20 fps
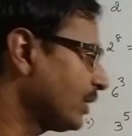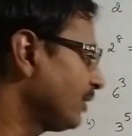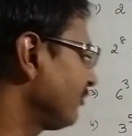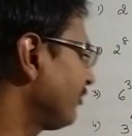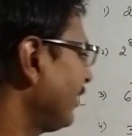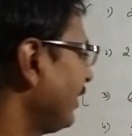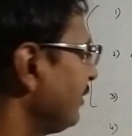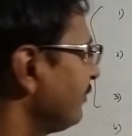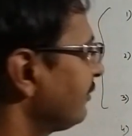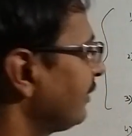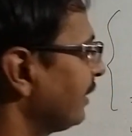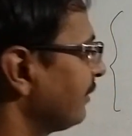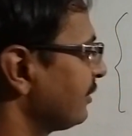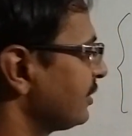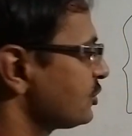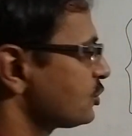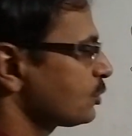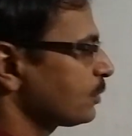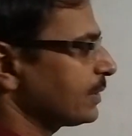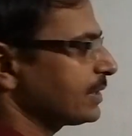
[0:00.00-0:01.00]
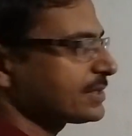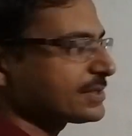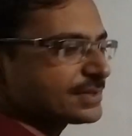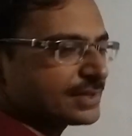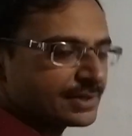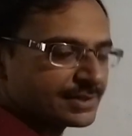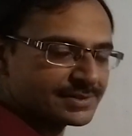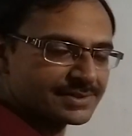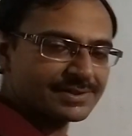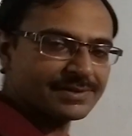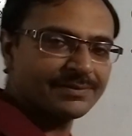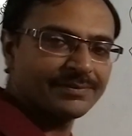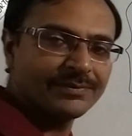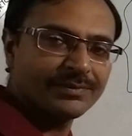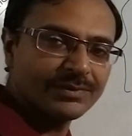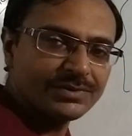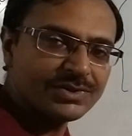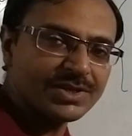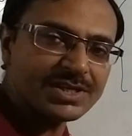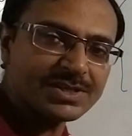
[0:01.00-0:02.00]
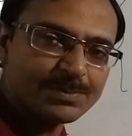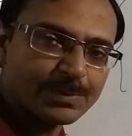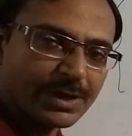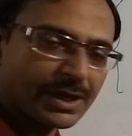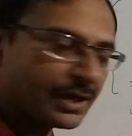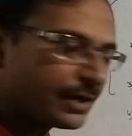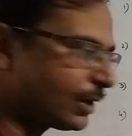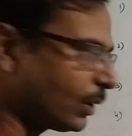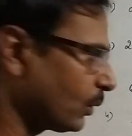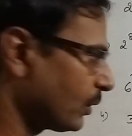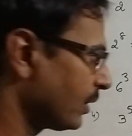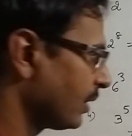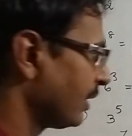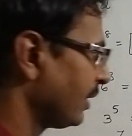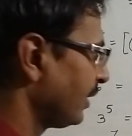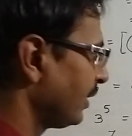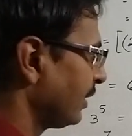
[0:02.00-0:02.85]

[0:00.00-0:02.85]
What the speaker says: can find 5 raised to power 6. Just break down.